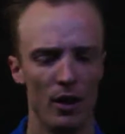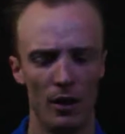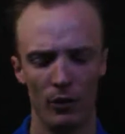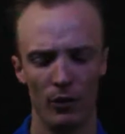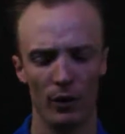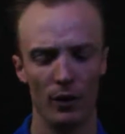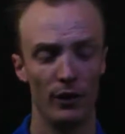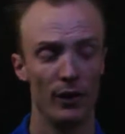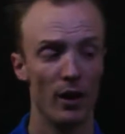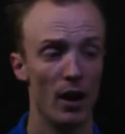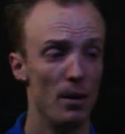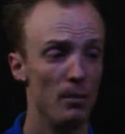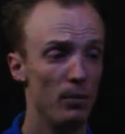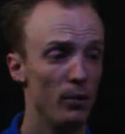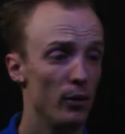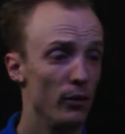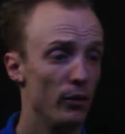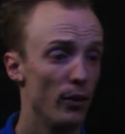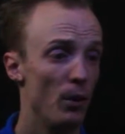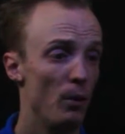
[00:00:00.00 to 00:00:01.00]
For
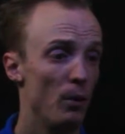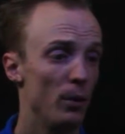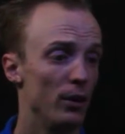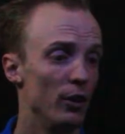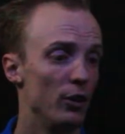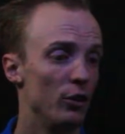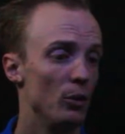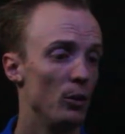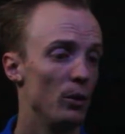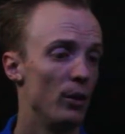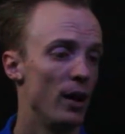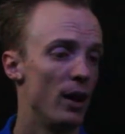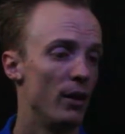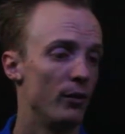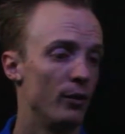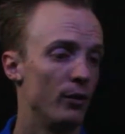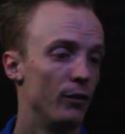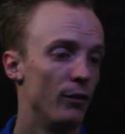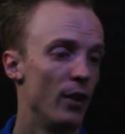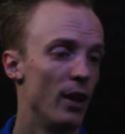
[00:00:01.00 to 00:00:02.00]
example, if I wanted to do it
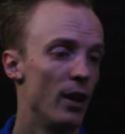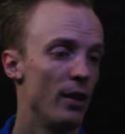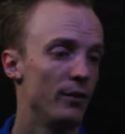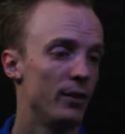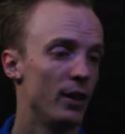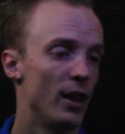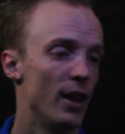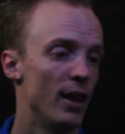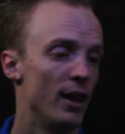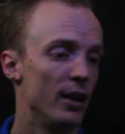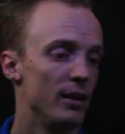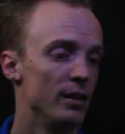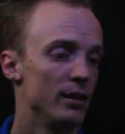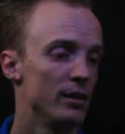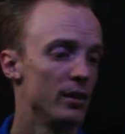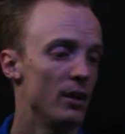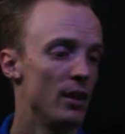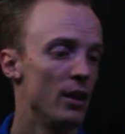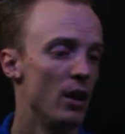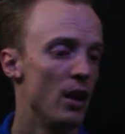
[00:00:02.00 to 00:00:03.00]
after five
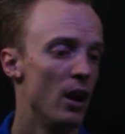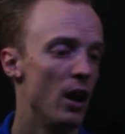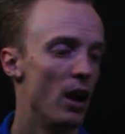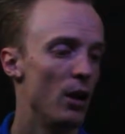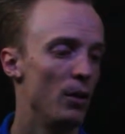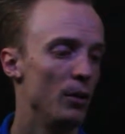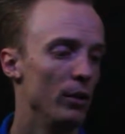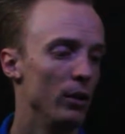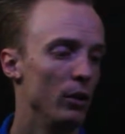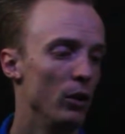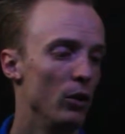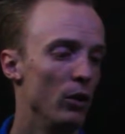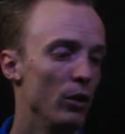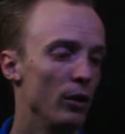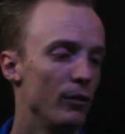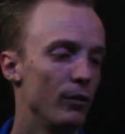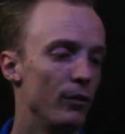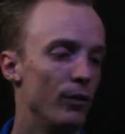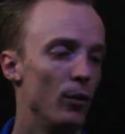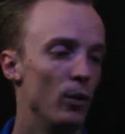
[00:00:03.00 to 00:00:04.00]
days, I would
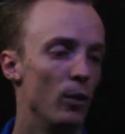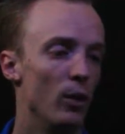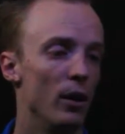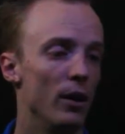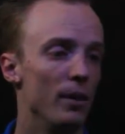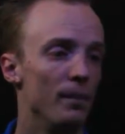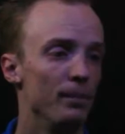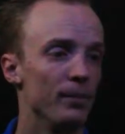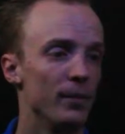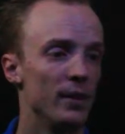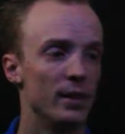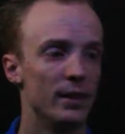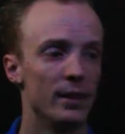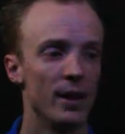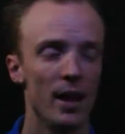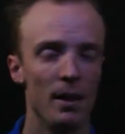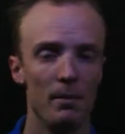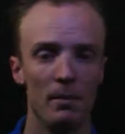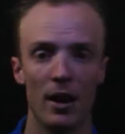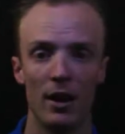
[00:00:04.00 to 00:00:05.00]
look for the
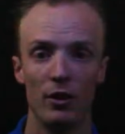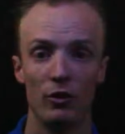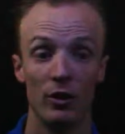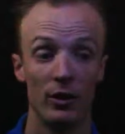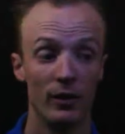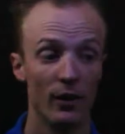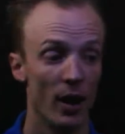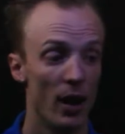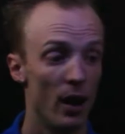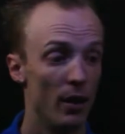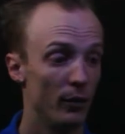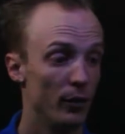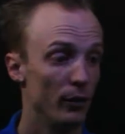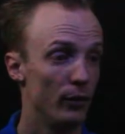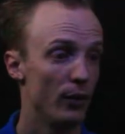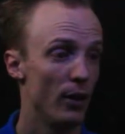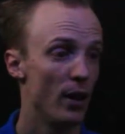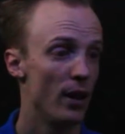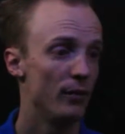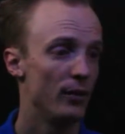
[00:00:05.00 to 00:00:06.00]
state matrix after
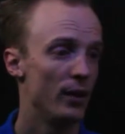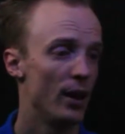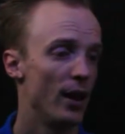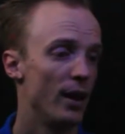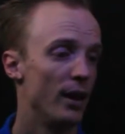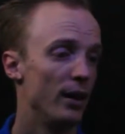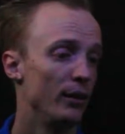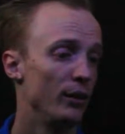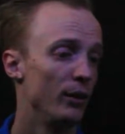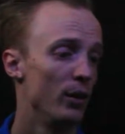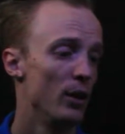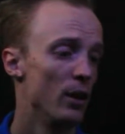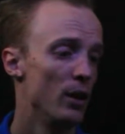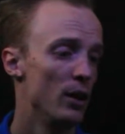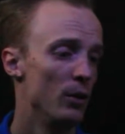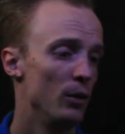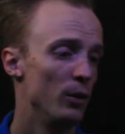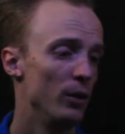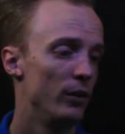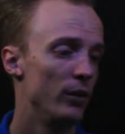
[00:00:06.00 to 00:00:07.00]
five days,
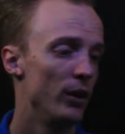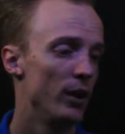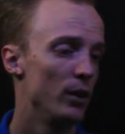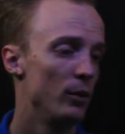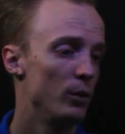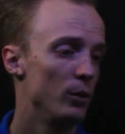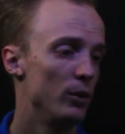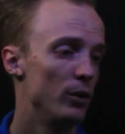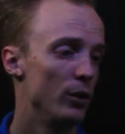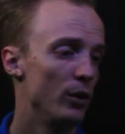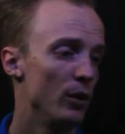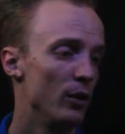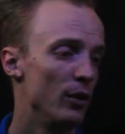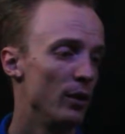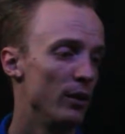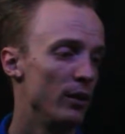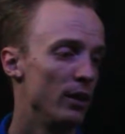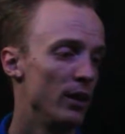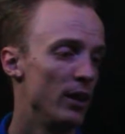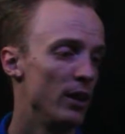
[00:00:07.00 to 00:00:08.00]
which is equal
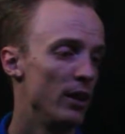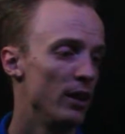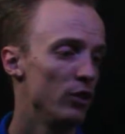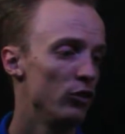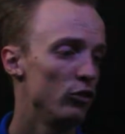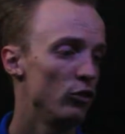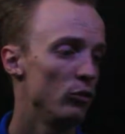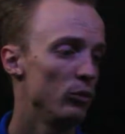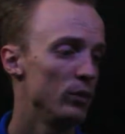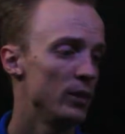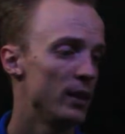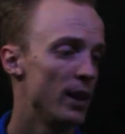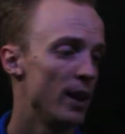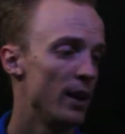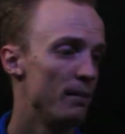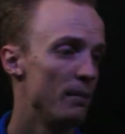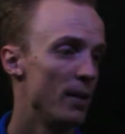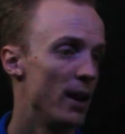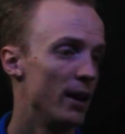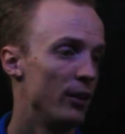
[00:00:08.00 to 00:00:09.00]
to the initial
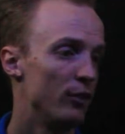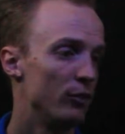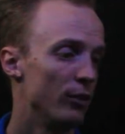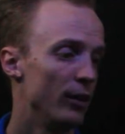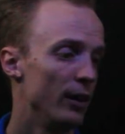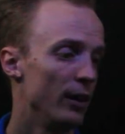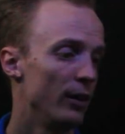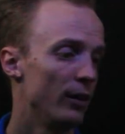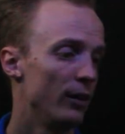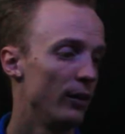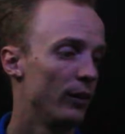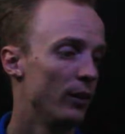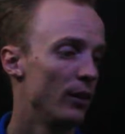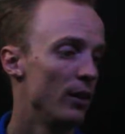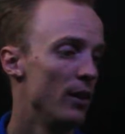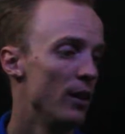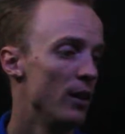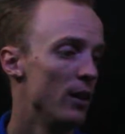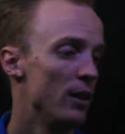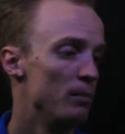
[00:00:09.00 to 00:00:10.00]
state matrix
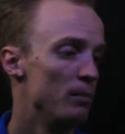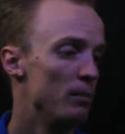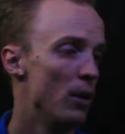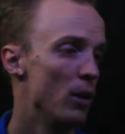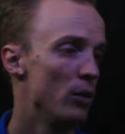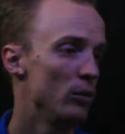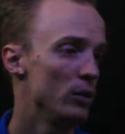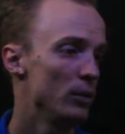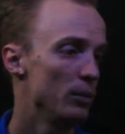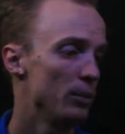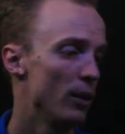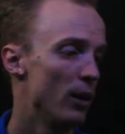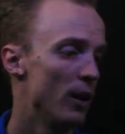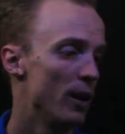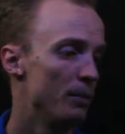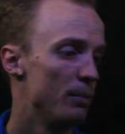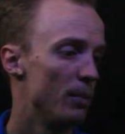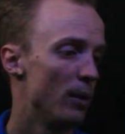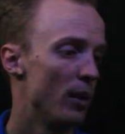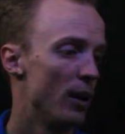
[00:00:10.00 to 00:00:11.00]

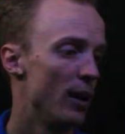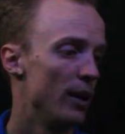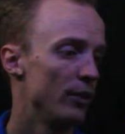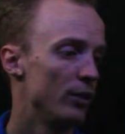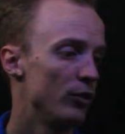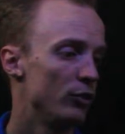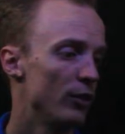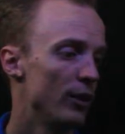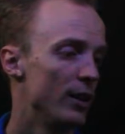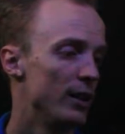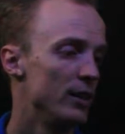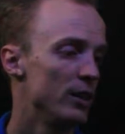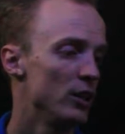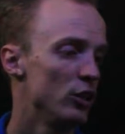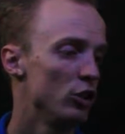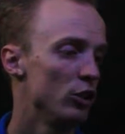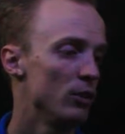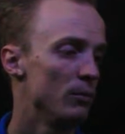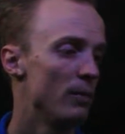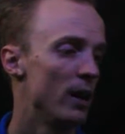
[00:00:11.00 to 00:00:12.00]
multiplied by the
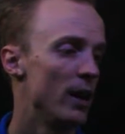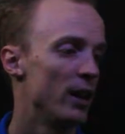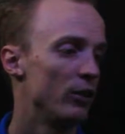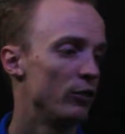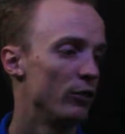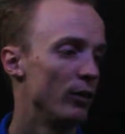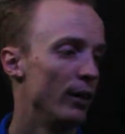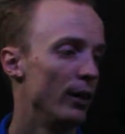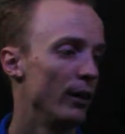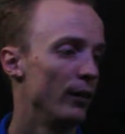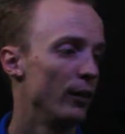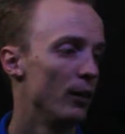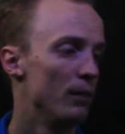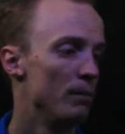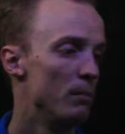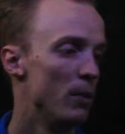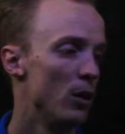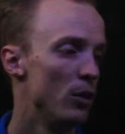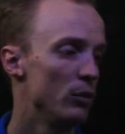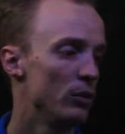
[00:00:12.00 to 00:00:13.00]
transition matrix
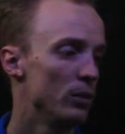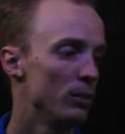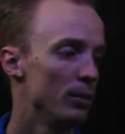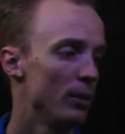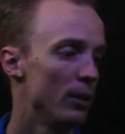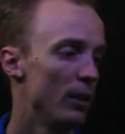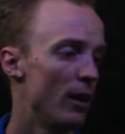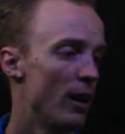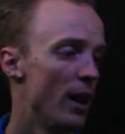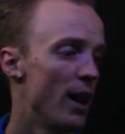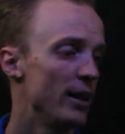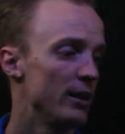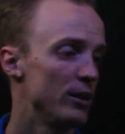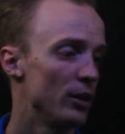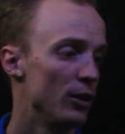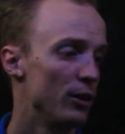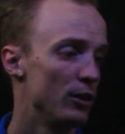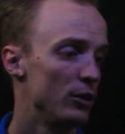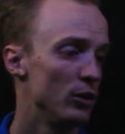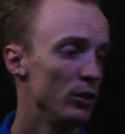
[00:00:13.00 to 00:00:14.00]
multiply uh,
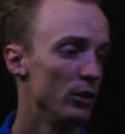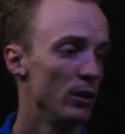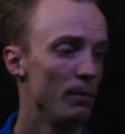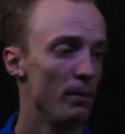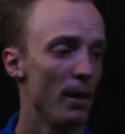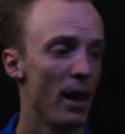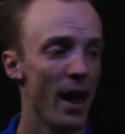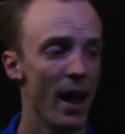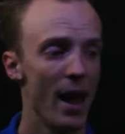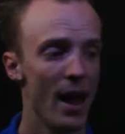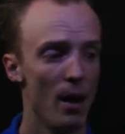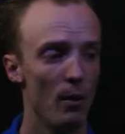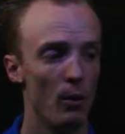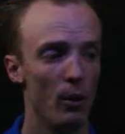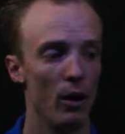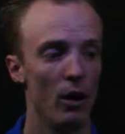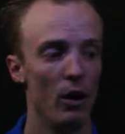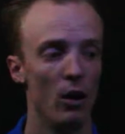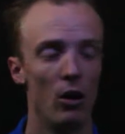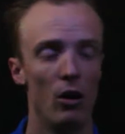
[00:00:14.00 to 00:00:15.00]
sorry to the
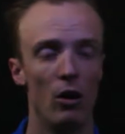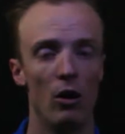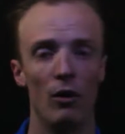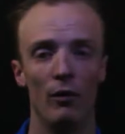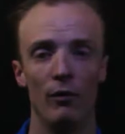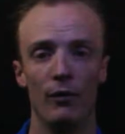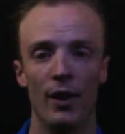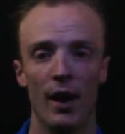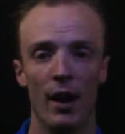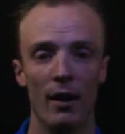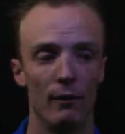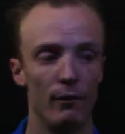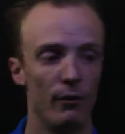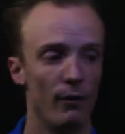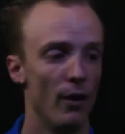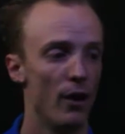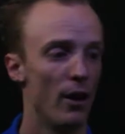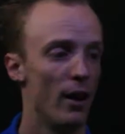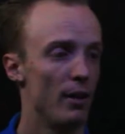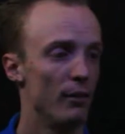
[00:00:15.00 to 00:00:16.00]
power of that
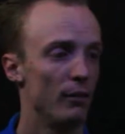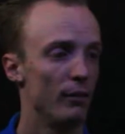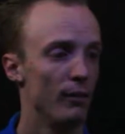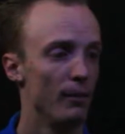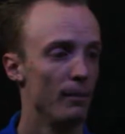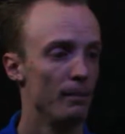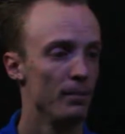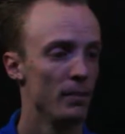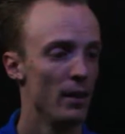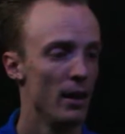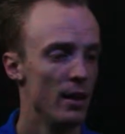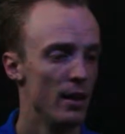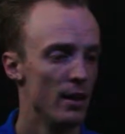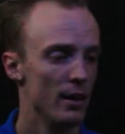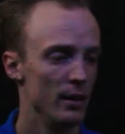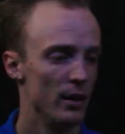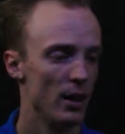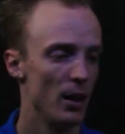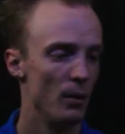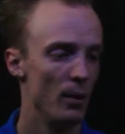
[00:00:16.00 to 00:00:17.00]
5.
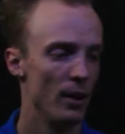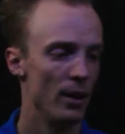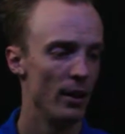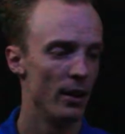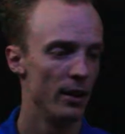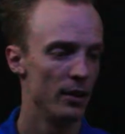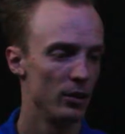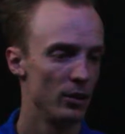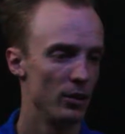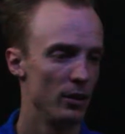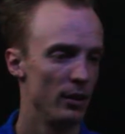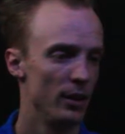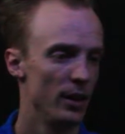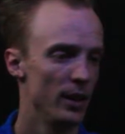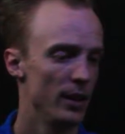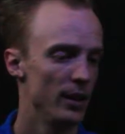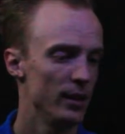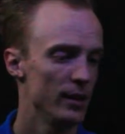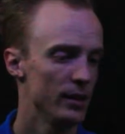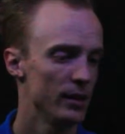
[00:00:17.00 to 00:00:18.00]
Now when I do
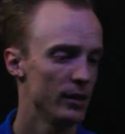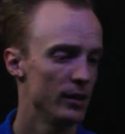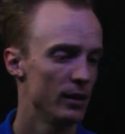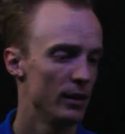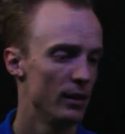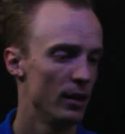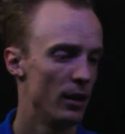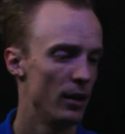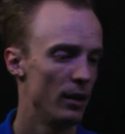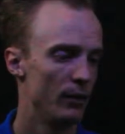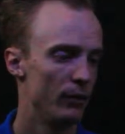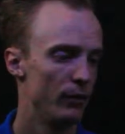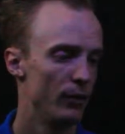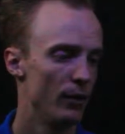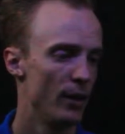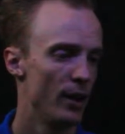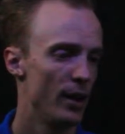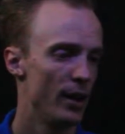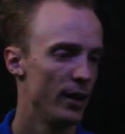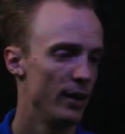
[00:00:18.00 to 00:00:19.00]
this I
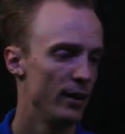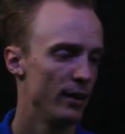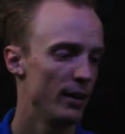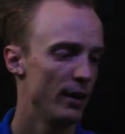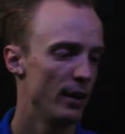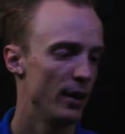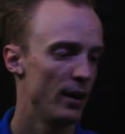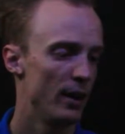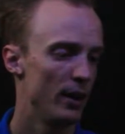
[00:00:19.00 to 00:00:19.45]
find that it